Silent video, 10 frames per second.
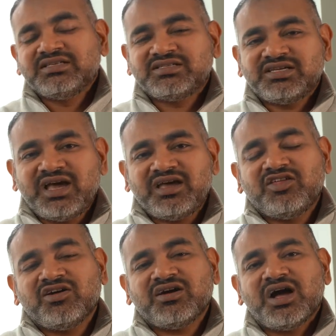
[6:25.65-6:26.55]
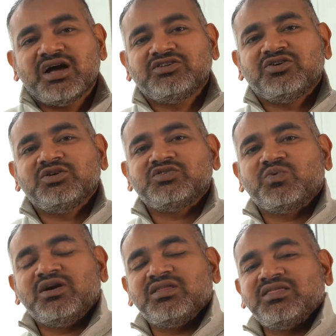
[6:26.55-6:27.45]
Today, their condo is
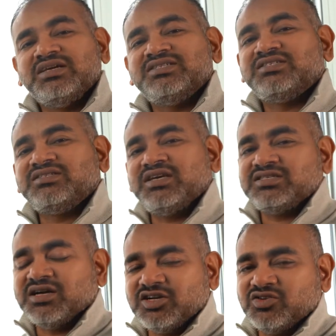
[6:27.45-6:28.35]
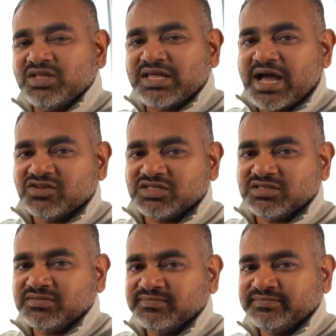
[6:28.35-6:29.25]
worth $600,000.